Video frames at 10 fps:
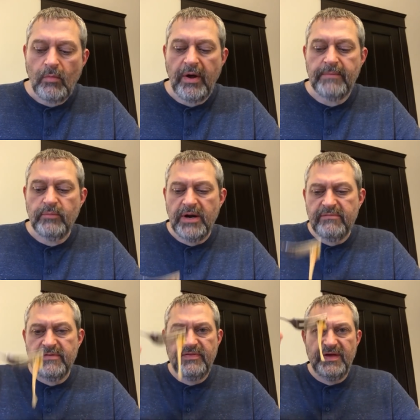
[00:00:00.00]
All right,
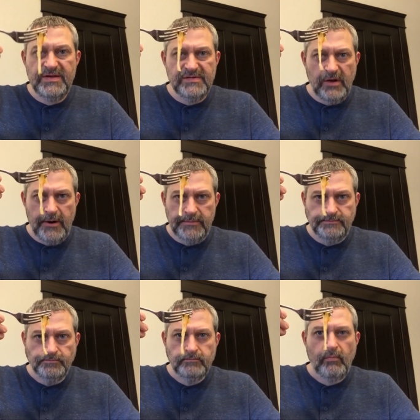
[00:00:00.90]
whatever these are,
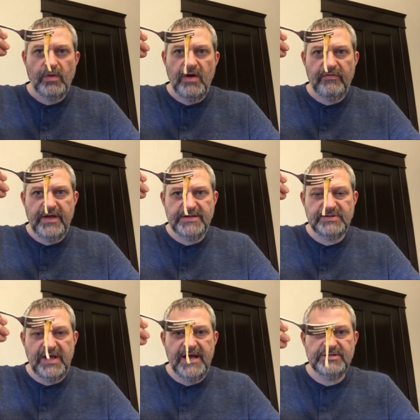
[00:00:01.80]
definitely has
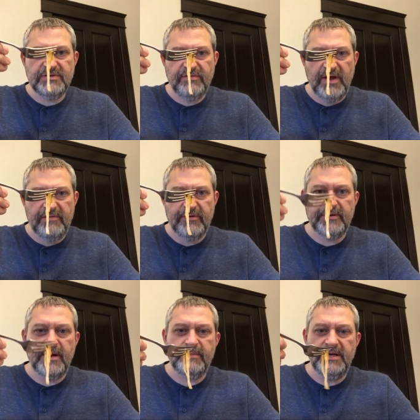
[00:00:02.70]
an Asian flavor.
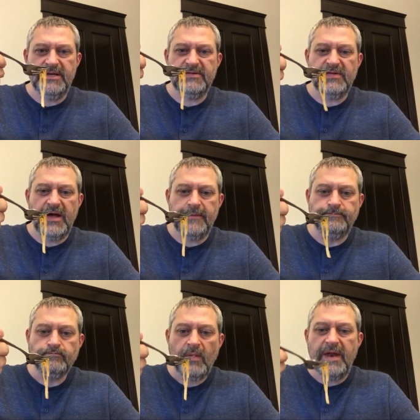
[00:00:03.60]
I mean, it's an
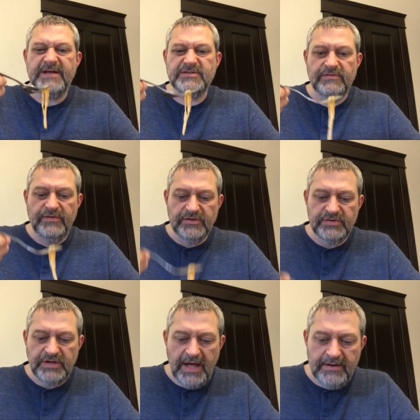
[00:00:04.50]
Asian feel
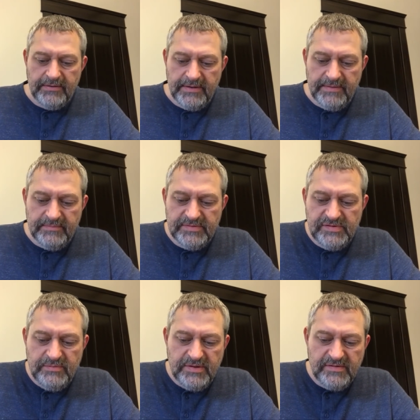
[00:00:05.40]
to it. I'm
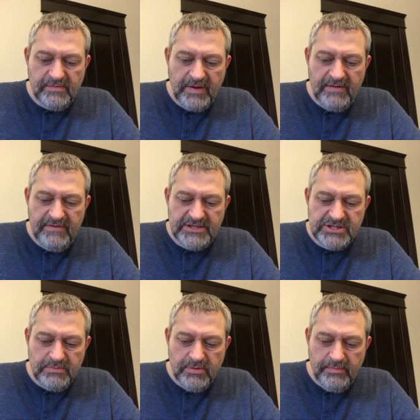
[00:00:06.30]
assuming it's some kind of
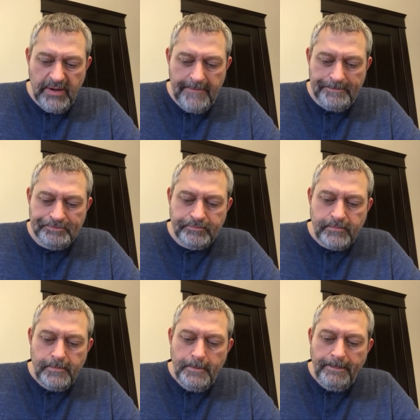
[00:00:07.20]
vegetable, but
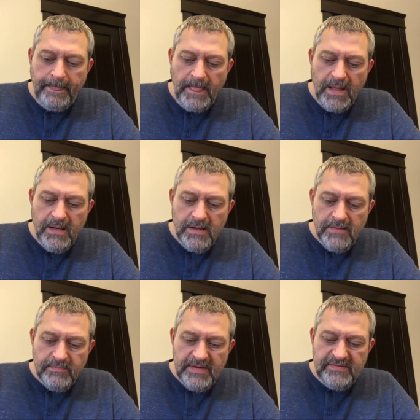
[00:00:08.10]

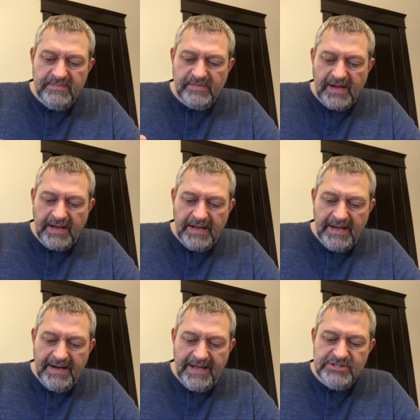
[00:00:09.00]
it seems like
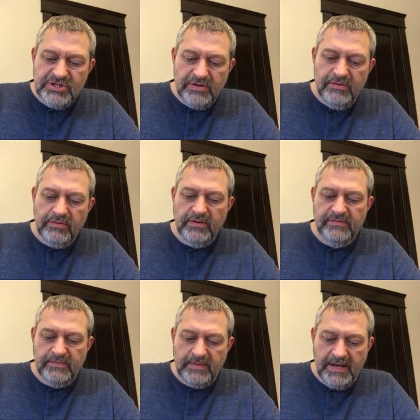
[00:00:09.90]
an Asian noodle of
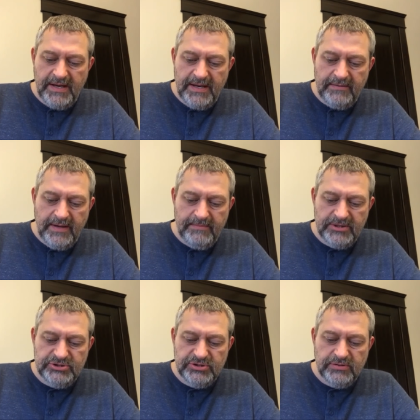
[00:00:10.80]
some kind. I'm
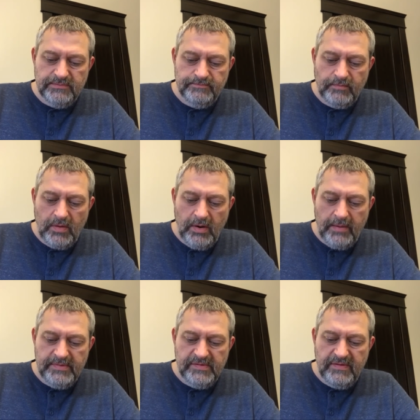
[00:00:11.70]
not sure. Hold on,
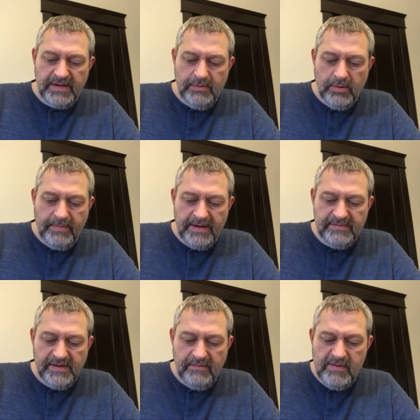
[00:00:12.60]
let me see if I can get one by
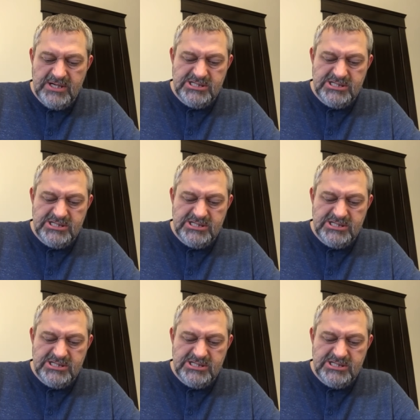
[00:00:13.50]
itself.